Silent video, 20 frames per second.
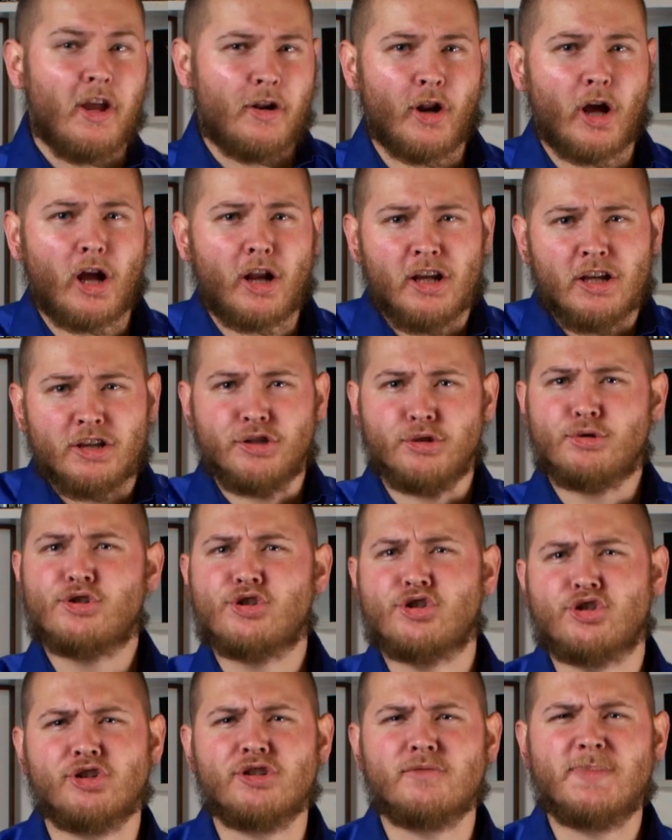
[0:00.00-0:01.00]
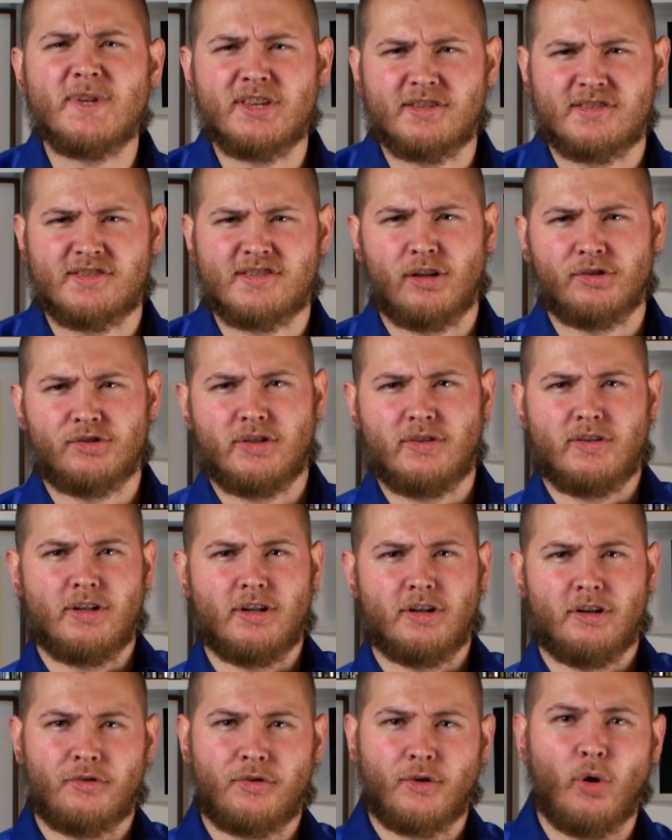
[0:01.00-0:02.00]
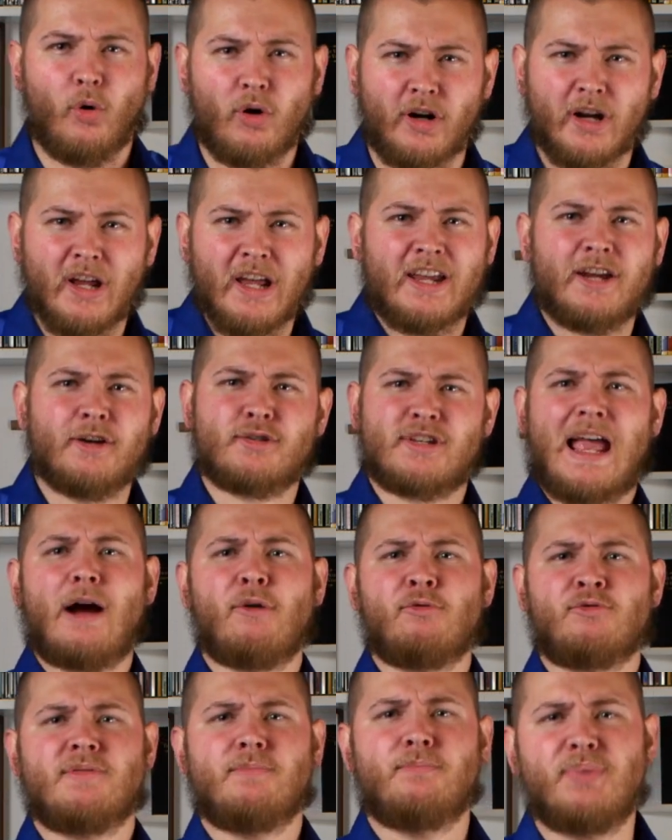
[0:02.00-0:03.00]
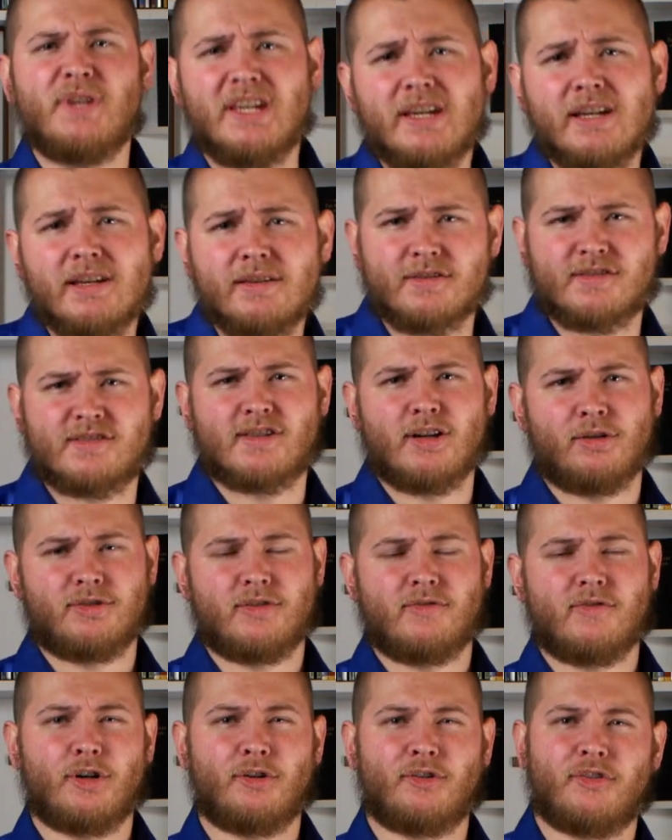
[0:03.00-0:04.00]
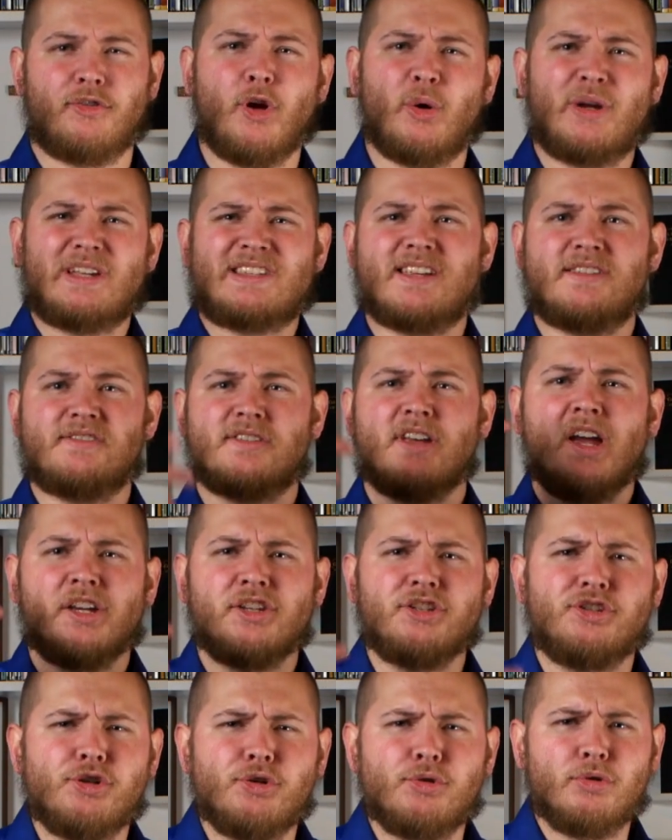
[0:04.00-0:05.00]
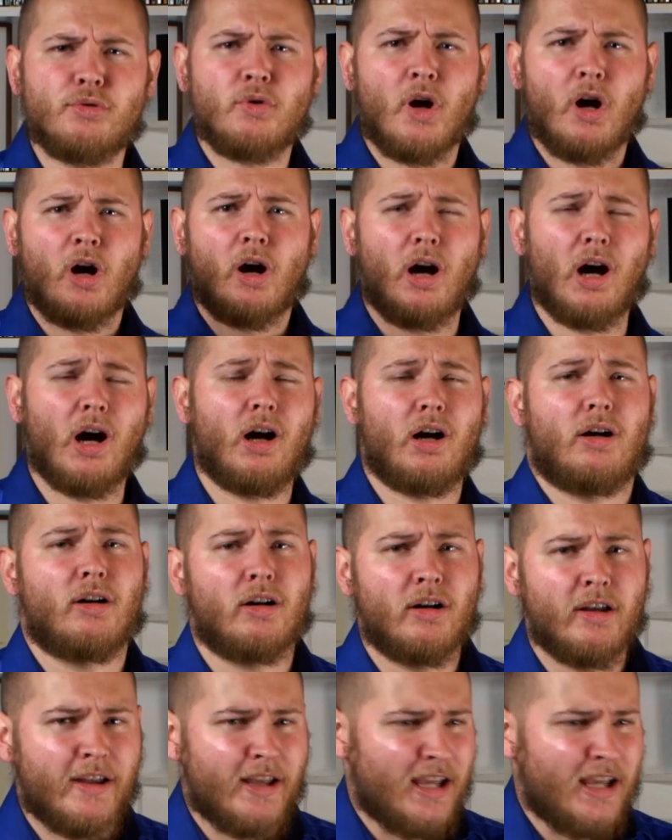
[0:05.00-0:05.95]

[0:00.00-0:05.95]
Not you should be the salt of the earth or here's how to be the salt of the earth. No, it says you are.